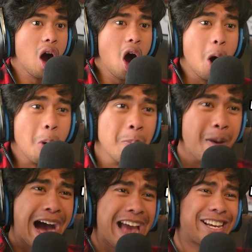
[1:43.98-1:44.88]
Oh
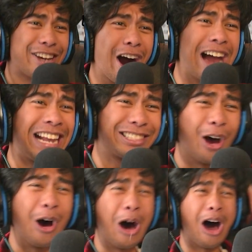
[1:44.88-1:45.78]
my god, it's
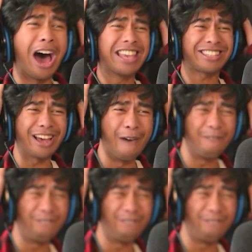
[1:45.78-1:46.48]
on! What the